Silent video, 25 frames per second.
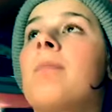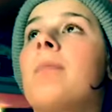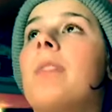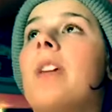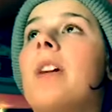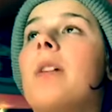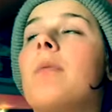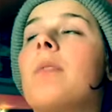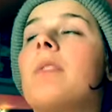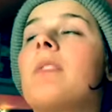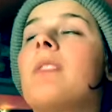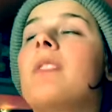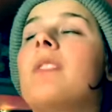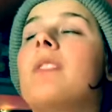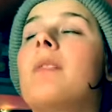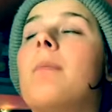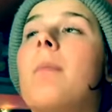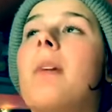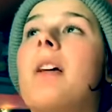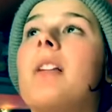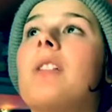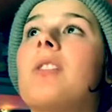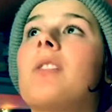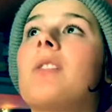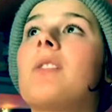like what the
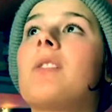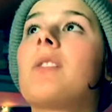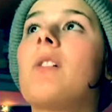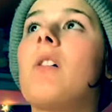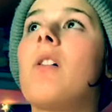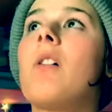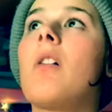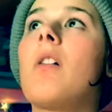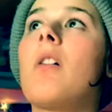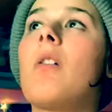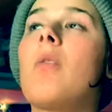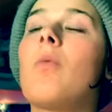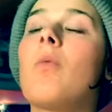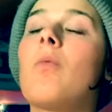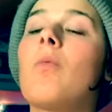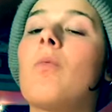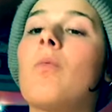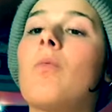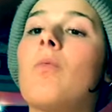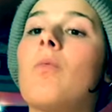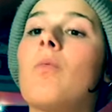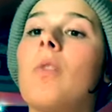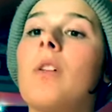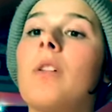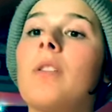dimensions are,
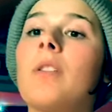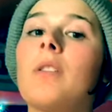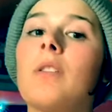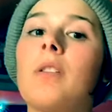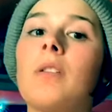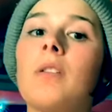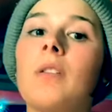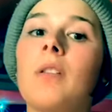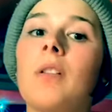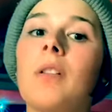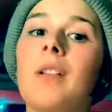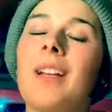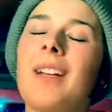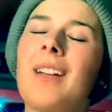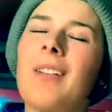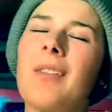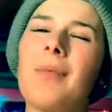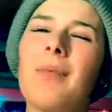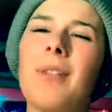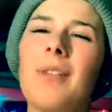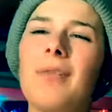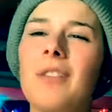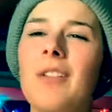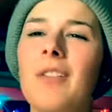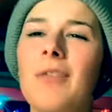
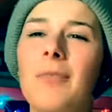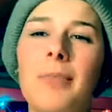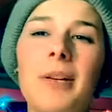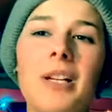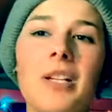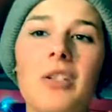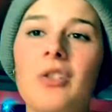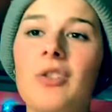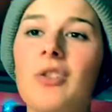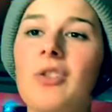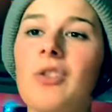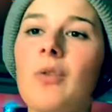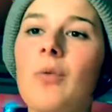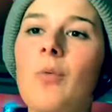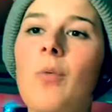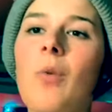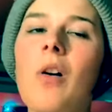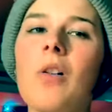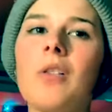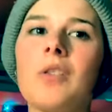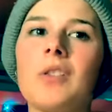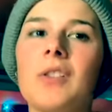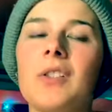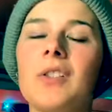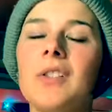if they have pictures of the
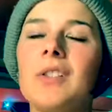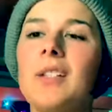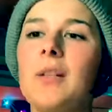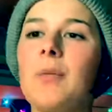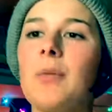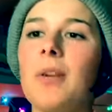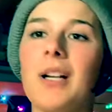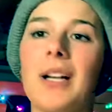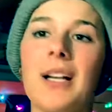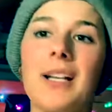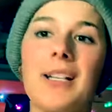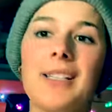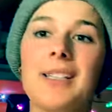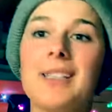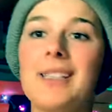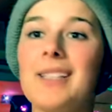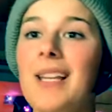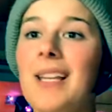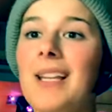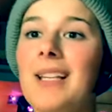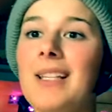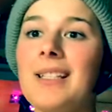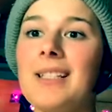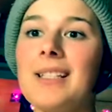wall just to see what kind of state it's